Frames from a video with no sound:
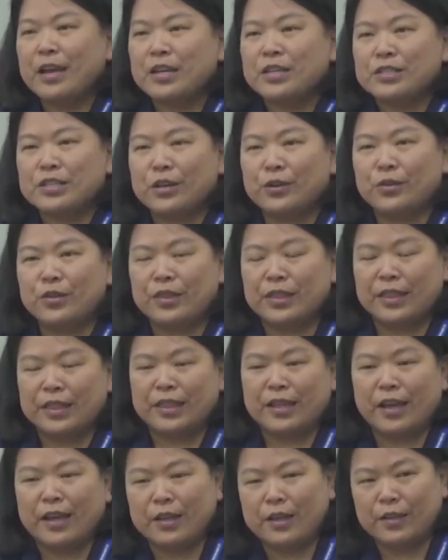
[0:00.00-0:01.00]
So
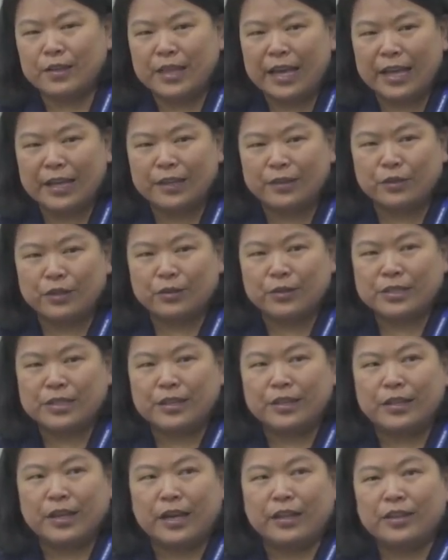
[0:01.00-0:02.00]
then there was
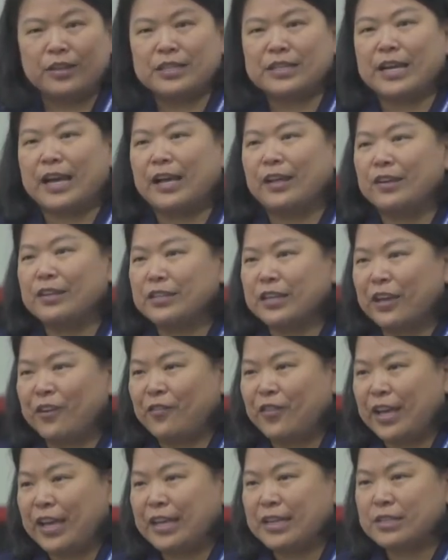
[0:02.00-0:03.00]
another challenge I
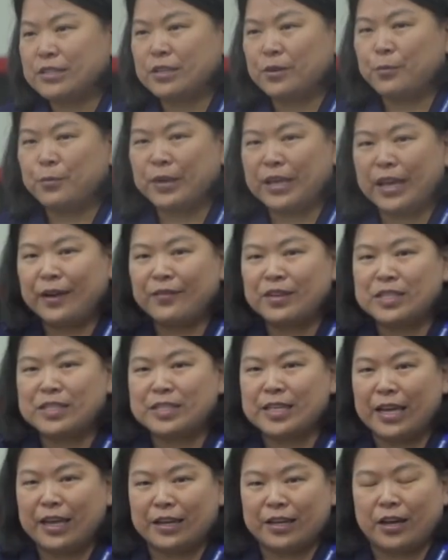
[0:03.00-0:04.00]
faced. We have a
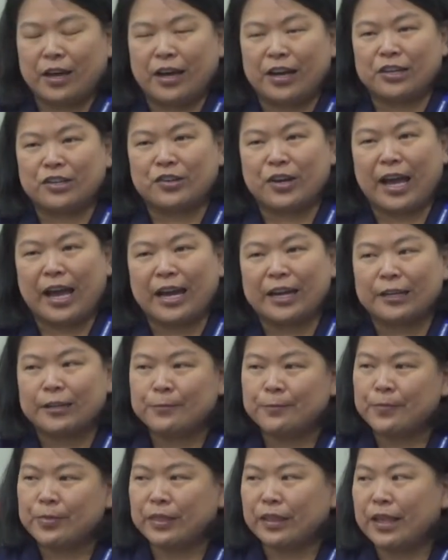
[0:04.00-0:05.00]
state contract.
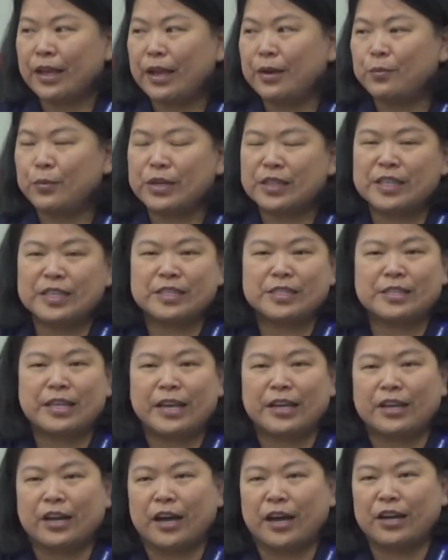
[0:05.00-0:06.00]
And with this
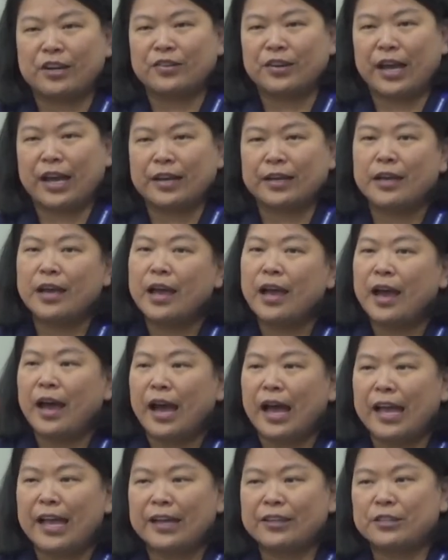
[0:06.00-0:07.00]
state contract,
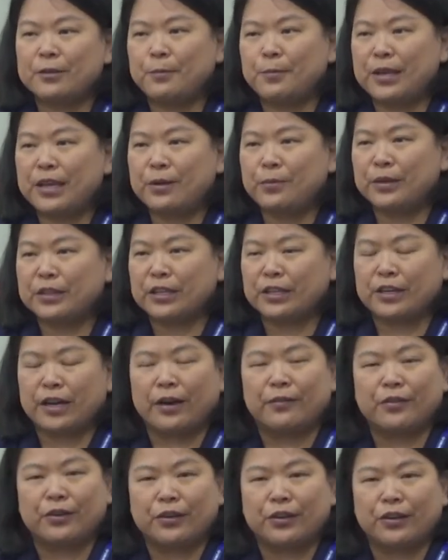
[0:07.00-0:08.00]
I have to meet with the
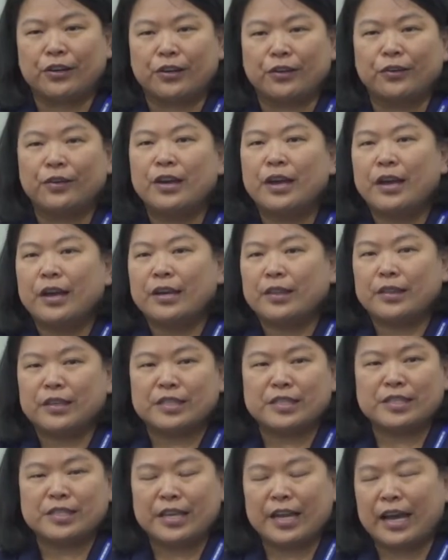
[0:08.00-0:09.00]
governor, the
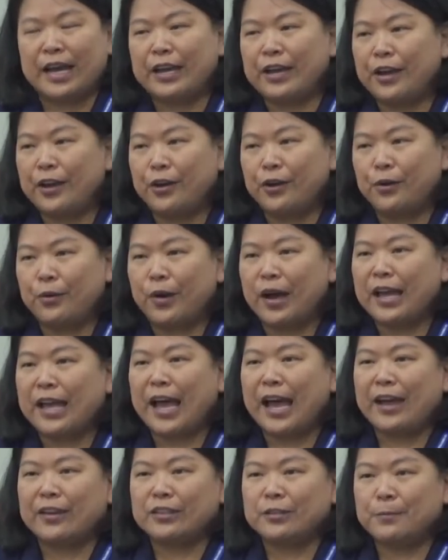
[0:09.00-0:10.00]
CIO. I
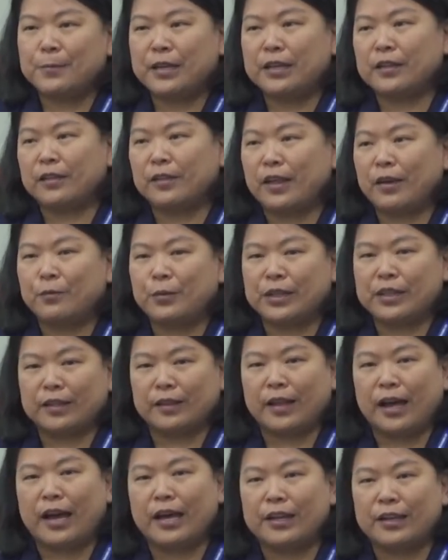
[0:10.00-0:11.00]
have to meet with a
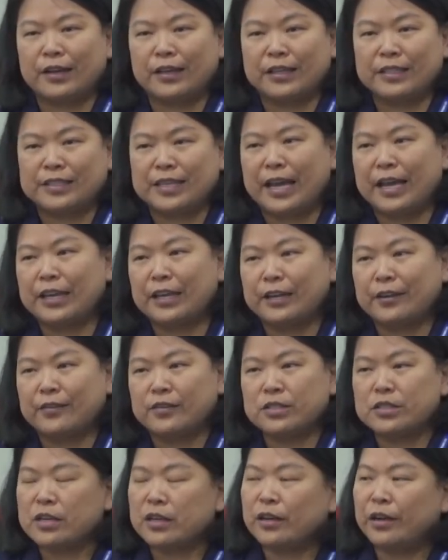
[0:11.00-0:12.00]
lot of
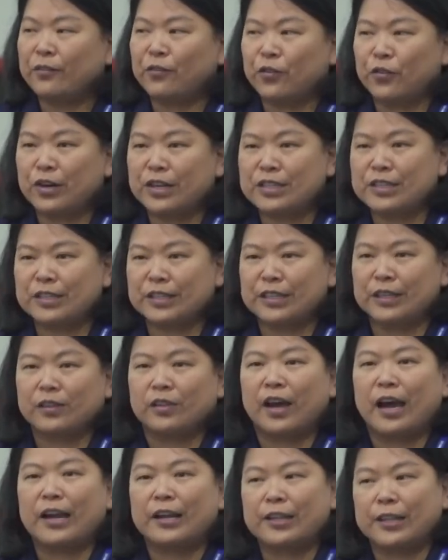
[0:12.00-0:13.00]
executives. Unfortunately, a
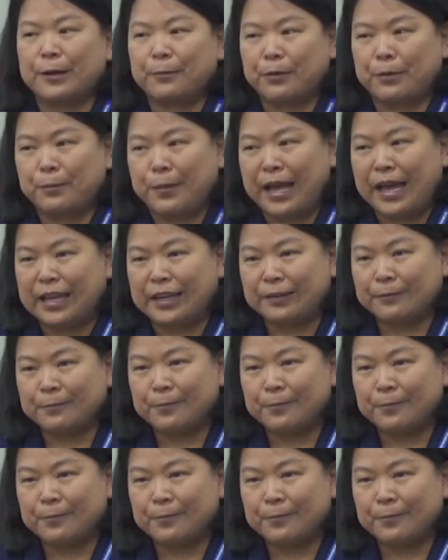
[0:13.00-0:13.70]
lot of them are men.